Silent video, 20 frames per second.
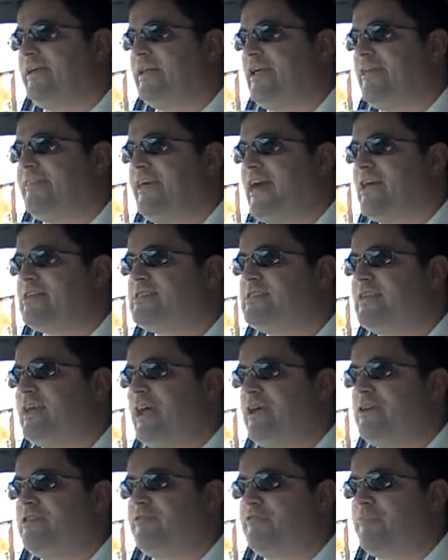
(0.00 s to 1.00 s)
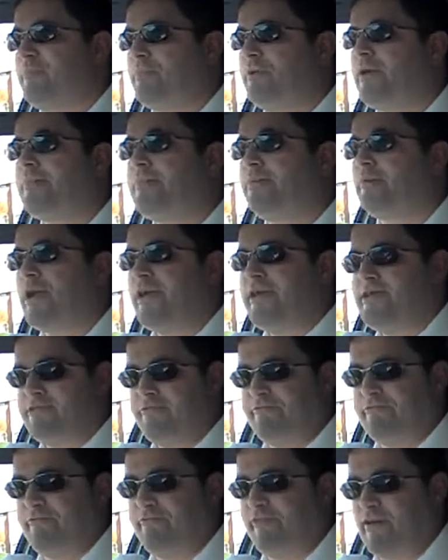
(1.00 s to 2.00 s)
Now that's the end of the
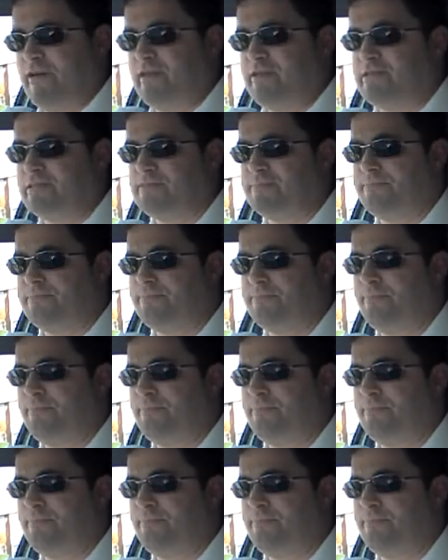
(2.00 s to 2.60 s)
preparation phase.